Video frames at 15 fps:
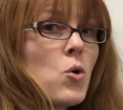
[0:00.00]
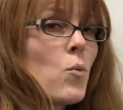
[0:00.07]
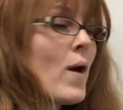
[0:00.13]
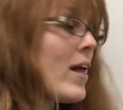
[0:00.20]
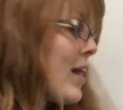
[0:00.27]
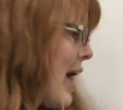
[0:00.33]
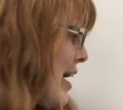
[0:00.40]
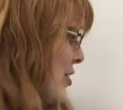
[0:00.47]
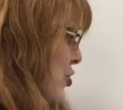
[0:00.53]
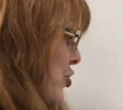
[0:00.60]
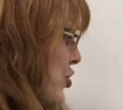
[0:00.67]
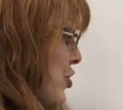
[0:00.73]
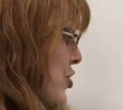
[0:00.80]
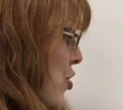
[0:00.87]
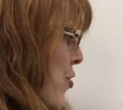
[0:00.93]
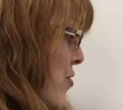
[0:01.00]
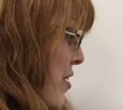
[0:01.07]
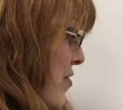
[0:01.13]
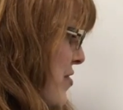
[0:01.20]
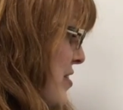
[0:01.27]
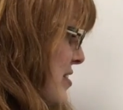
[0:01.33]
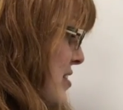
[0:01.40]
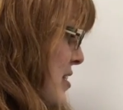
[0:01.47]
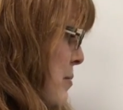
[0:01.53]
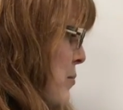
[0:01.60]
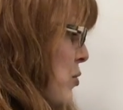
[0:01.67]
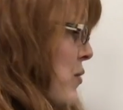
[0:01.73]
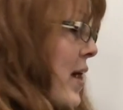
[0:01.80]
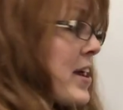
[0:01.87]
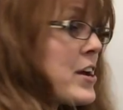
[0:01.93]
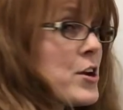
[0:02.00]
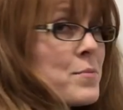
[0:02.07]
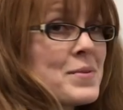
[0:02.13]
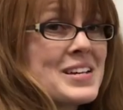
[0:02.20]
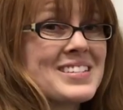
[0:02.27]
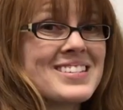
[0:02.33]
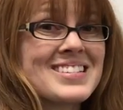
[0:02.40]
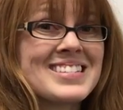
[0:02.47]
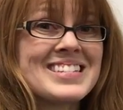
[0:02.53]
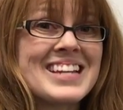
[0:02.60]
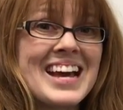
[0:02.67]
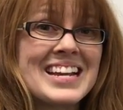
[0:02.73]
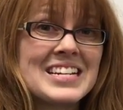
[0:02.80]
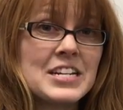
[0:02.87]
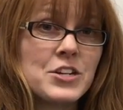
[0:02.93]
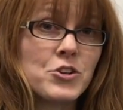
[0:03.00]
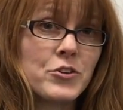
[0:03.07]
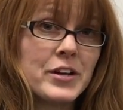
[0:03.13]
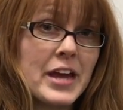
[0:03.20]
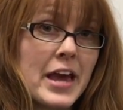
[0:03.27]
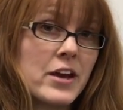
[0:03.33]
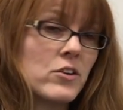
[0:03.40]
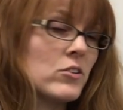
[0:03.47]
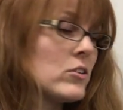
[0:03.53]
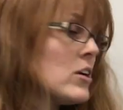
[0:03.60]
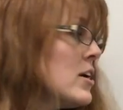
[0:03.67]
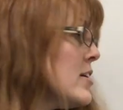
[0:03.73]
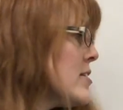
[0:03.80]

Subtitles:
Well, I should know that this symbol right here means it's 90-degree angle.